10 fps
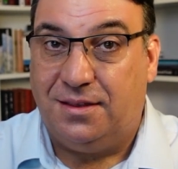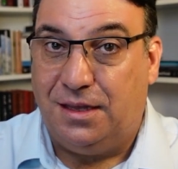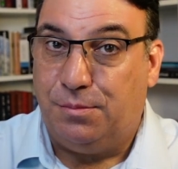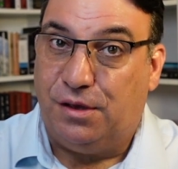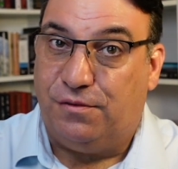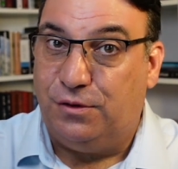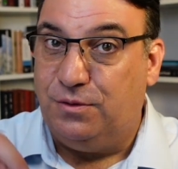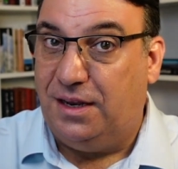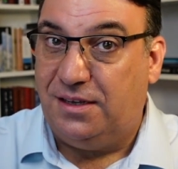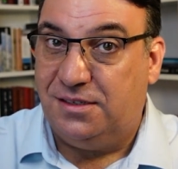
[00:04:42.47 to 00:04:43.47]
There'll be a few
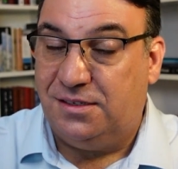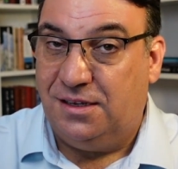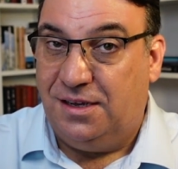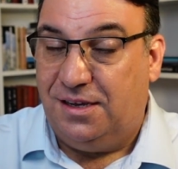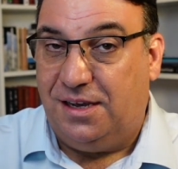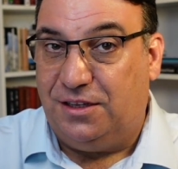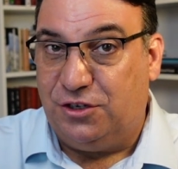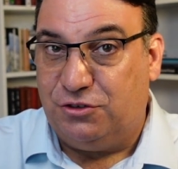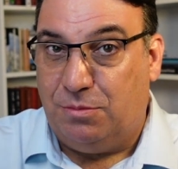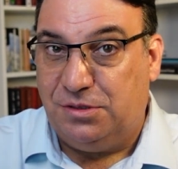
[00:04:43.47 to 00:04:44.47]
links in the
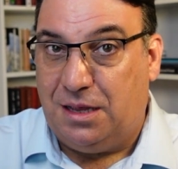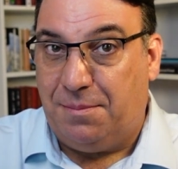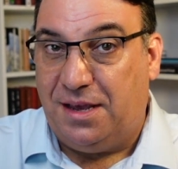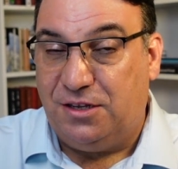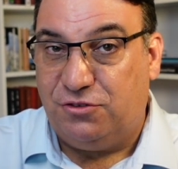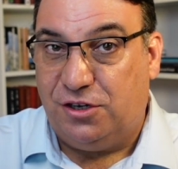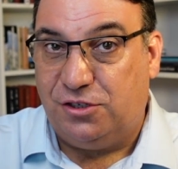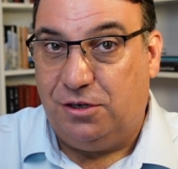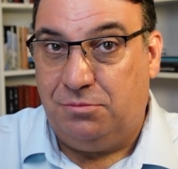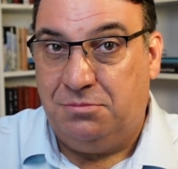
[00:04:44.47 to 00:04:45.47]
description that may
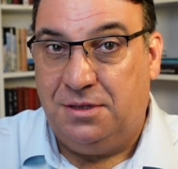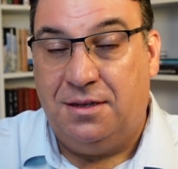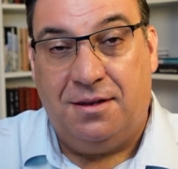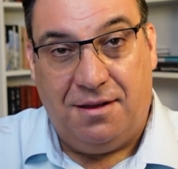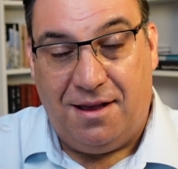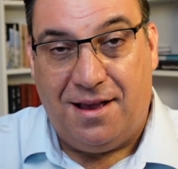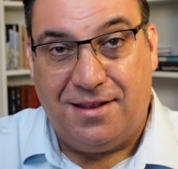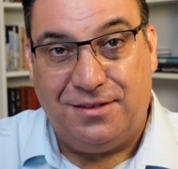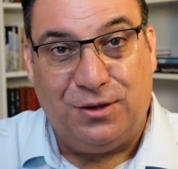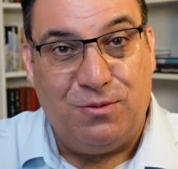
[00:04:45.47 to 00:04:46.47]
interest you,
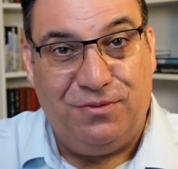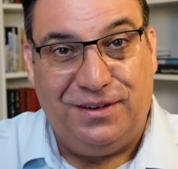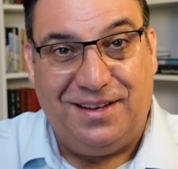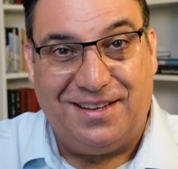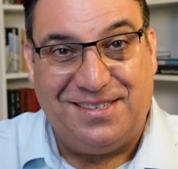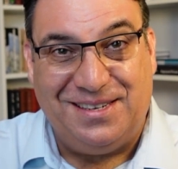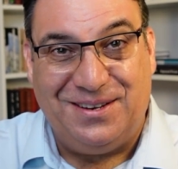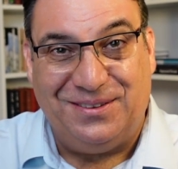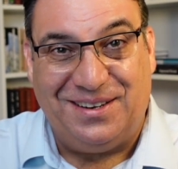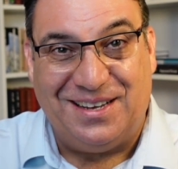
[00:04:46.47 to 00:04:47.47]
and hopefully I'll see
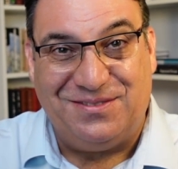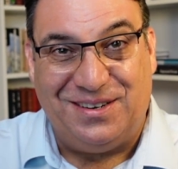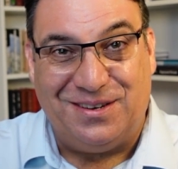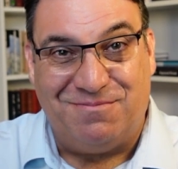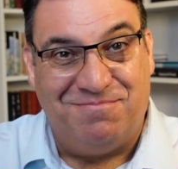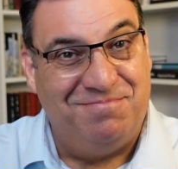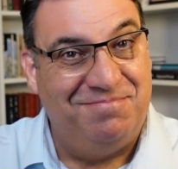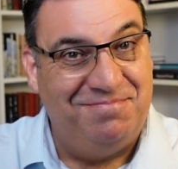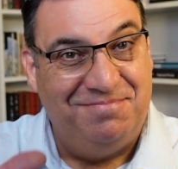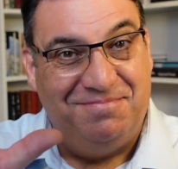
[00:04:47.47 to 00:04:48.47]
you on the next video.
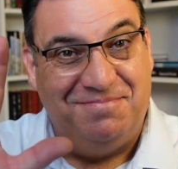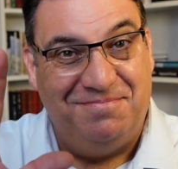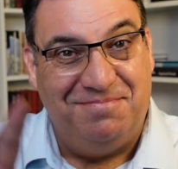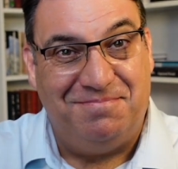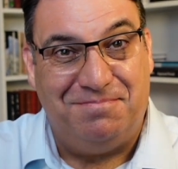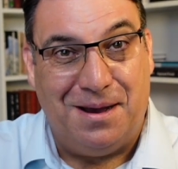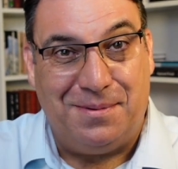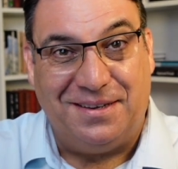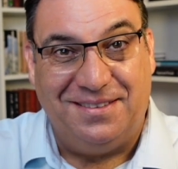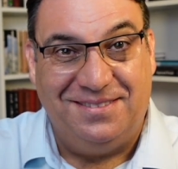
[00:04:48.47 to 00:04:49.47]
Bye
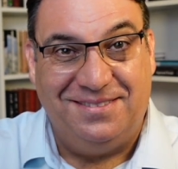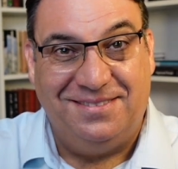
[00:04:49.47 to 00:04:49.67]
bye.